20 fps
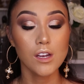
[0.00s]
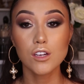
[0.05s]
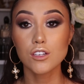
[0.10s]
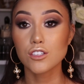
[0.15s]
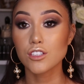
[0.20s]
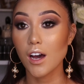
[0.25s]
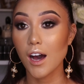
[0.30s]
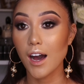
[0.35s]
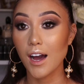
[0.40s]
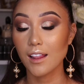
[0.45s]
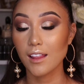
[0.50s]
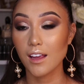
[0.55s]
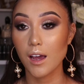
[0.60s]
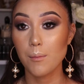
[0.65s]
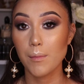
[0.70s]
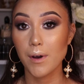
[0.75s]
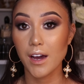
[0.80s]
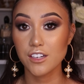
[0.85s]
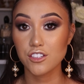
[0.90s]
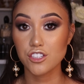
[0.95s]
To highlight
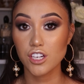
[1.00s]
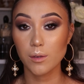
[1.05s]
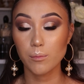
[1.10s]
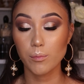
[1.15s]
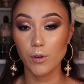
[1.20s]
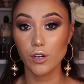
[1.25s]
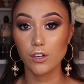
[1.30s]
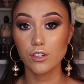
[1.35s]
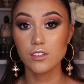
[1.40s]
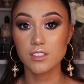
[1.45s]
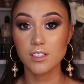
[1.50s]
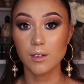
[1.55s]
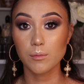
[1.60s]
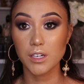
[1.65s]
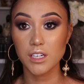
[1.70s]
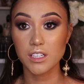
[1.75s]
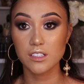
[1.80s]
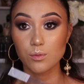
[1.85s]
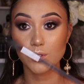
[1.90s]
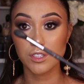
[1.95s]
my cheekbones, I'm
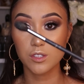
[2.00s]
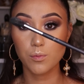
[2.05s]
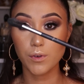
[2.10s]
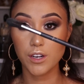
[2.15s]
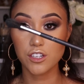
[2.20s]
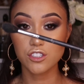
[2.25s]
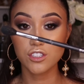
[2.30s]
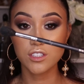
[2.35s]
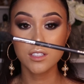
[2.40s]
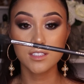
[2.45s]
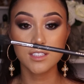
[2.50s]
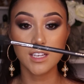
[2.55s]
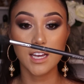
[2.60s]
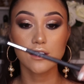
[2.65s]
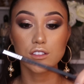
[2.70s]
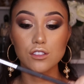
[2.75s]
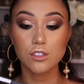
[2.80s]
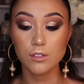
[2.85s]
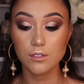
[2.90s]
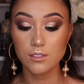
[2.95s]
going to switch brushes
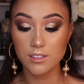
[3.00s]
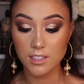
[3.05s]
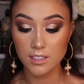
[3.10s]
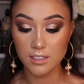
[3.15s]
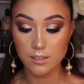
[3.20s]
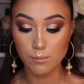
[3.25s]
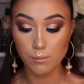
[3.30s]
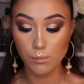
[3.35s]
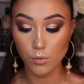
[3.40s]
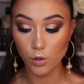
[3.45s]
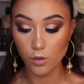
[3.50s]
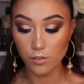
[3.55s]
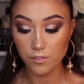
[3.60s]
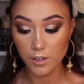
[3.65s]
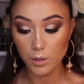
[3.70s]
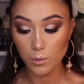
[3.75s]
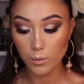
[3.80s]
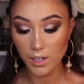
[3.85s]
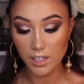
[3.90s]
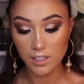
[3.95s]
and use this
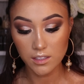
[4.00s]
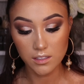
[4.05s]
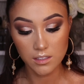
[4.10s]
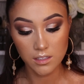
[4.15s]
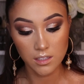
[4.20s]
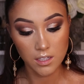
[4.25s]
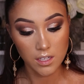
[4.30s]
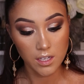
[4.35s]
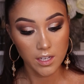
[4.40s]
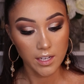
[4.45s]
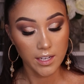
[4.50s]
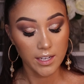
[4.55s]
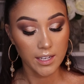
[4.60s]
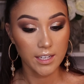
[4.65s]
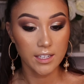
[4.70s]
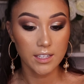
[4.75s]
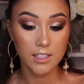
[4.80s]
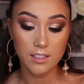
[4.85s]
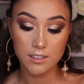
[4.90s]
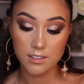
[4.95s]
Morphe one.
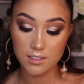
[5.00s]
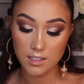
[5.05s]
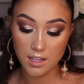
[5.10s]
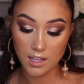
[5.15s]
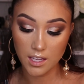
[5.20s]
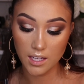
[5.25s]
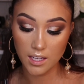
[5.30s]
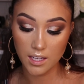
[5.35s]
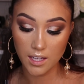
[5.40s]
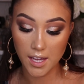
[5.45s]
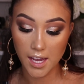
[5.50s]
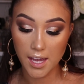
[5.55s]
It is the